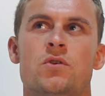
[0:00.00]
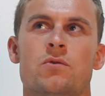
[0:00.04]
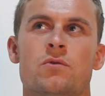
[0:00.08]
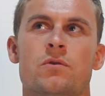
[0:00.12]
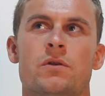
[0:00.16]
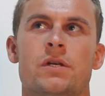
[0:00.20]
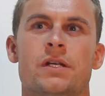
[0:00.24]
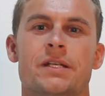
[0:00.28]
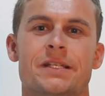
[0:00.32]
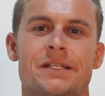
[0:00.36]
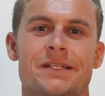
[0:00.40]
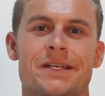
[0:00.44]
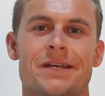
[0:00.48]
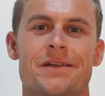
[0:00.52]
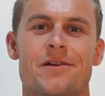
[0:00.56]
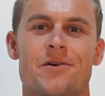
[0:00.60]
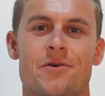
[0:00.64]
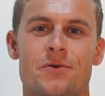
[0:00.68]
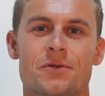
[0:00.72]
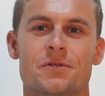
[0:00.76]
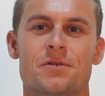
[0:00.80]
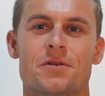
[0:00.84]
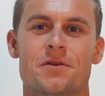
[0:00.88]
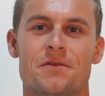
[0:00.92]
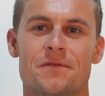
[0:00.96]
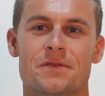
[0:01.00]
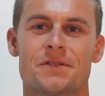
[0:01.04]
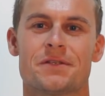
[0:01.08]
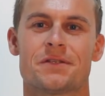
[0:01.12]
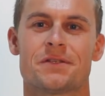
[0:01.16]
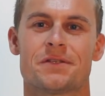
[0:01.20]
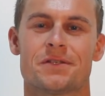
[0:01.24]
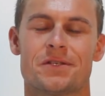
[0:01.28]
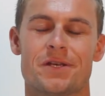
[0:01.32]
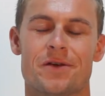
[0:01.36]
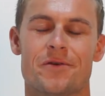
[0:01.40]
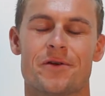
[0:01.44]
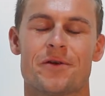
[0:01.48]
To an extent, I was nervous
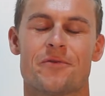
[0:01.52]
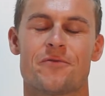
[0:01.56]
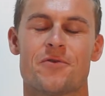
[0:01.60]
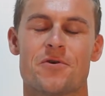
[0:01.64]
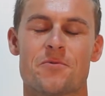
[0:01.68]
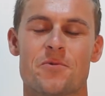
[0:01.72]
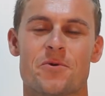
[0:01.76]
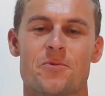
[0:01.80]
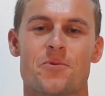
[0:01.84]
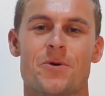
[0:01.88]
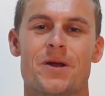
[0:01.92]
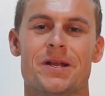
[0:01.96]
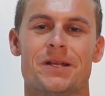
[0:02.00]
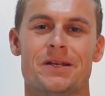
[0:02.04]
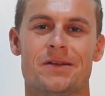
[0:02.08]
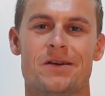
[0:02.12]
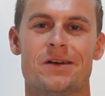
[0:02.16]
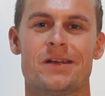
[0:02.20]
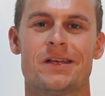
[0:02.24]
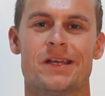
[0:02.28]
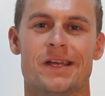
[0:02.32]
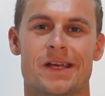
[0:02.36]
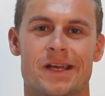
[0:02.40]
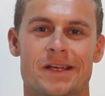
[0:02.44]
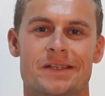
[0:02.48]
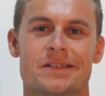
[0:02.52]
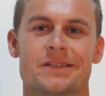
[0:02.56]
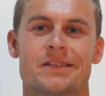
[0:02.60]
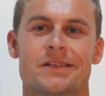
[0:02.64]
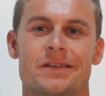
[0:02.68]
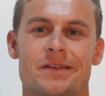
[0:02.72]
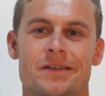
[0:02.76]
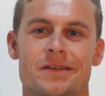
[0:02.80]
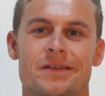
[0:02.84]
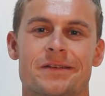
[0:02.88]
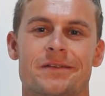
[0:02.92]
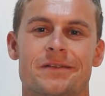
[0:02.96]
about sharing a room on a wedding night, yes.